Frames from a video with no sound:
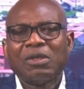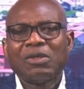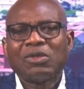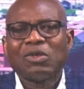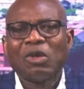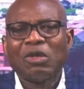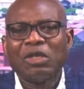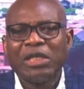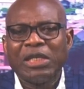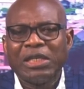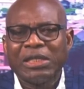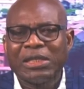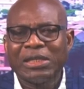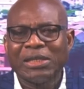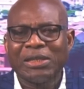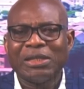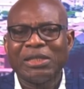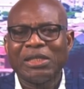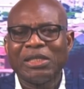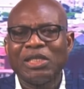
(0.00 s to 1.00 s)
So this
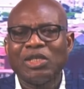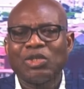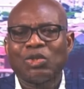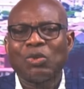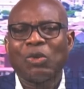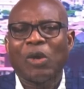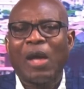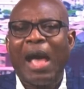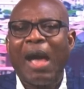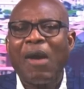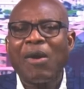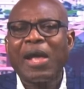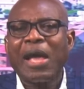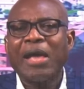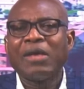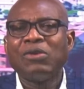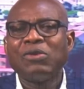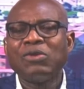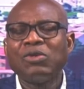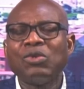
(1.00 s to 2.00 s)
is the issue. How
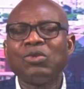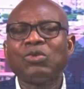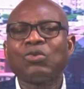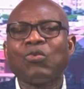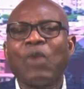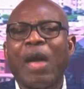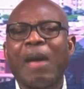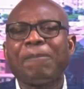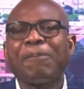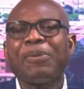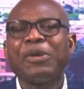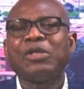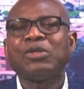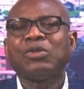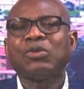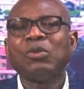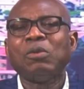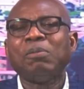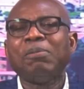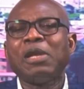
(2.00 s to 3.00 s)
can you use
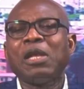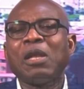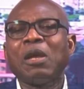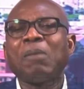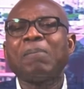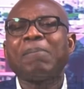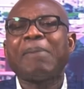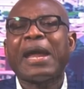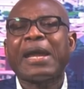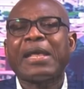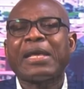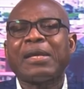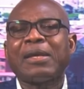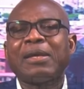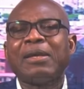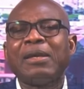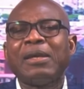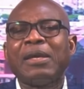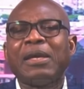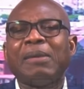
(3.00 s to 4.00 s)
1.2 million barrels
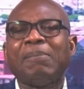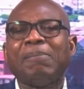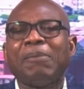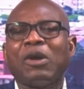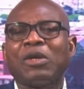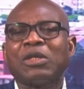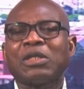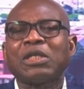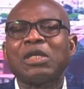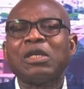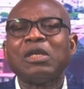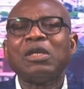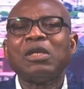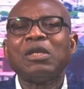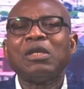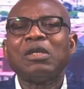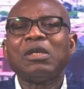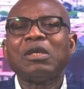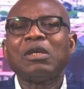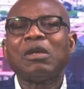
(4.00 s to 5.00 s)
a month
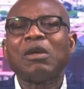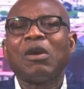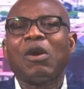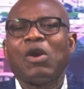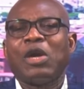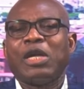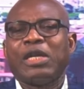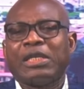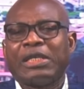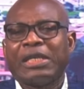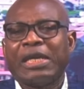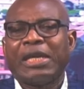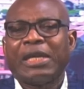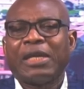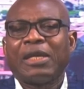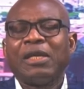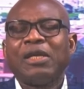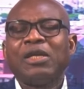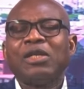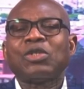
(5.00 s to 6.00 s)
or a
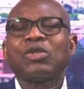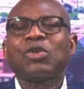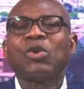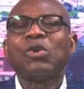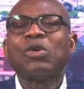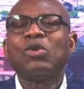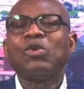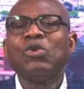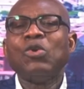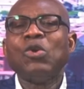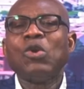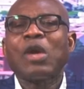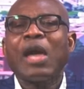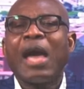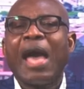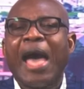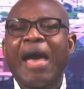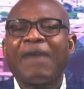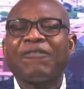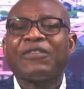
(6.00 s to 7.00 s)
day to
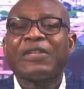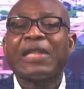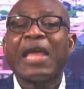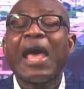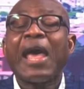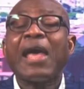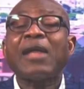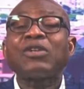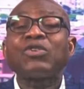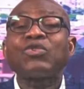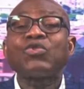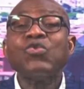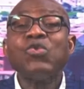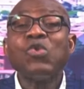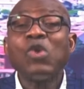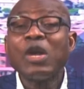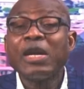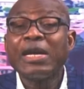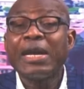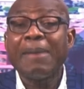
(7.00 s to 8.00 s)
look after
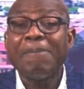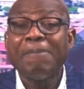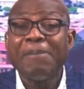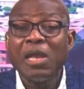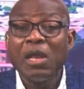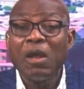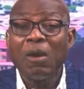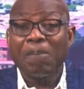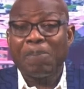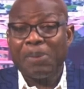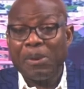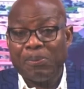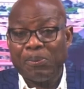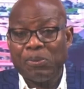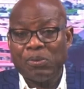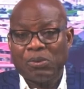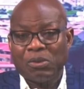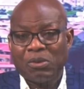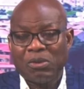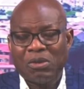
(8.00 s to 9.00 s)
200 million
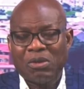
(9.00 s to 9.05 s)
people?